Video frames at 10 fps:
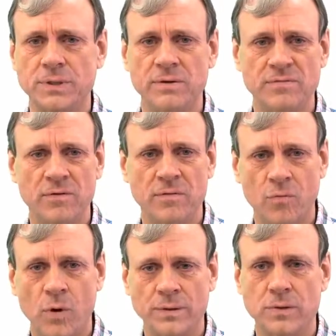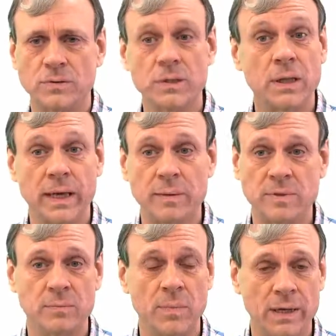of what those claims
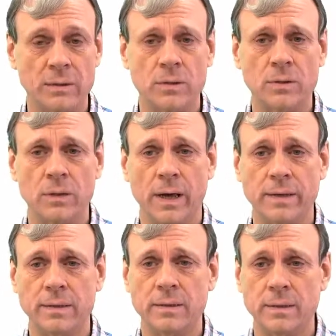might look like.